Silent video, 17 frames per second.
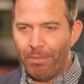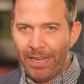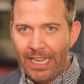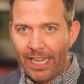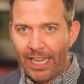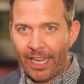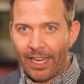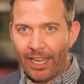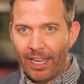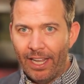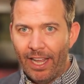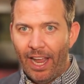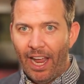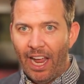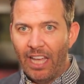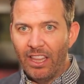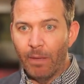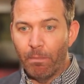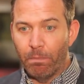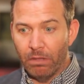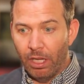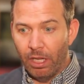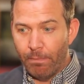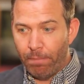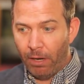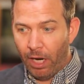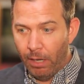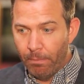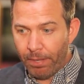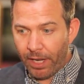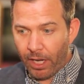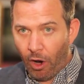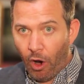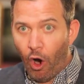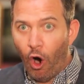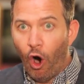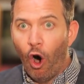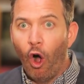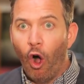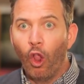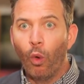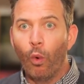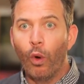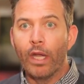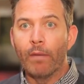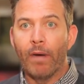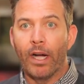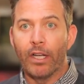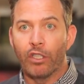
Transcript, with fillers: beating and the blood pumping all the way to my